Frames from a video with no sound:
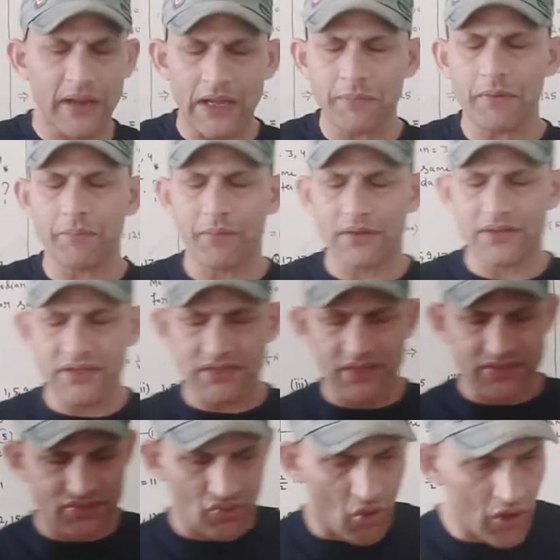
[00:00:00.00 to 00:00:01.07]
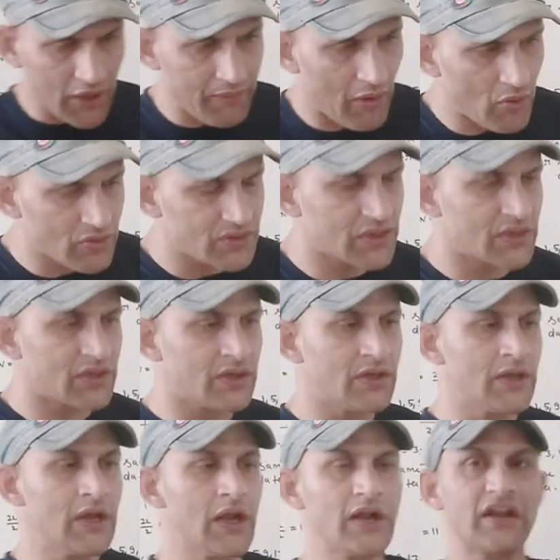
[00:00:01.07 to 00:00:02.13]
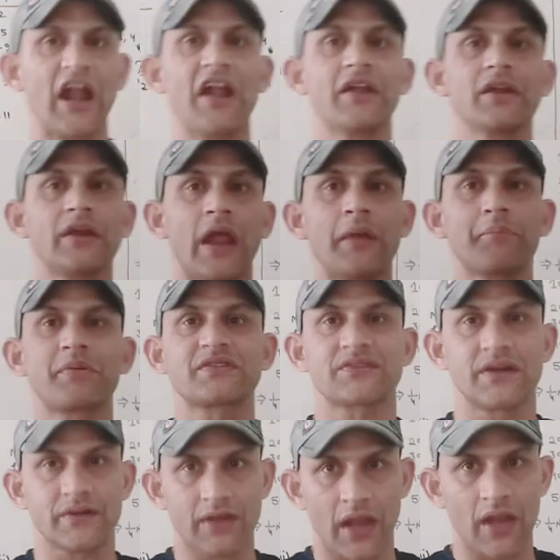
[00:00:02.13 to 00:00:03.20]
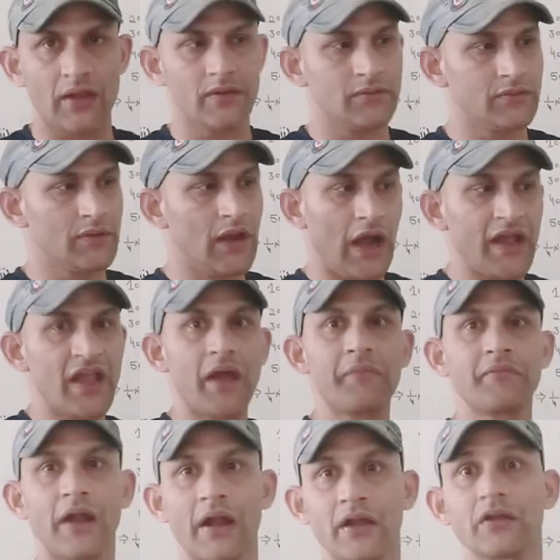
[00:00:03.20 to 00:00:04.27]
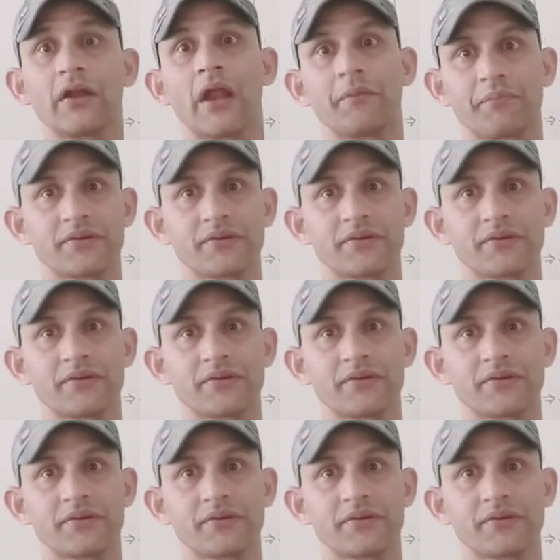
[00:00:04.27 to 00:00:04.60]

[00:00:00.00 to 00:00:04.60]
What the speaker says: many people they just talk about the 99 percentile. I have 99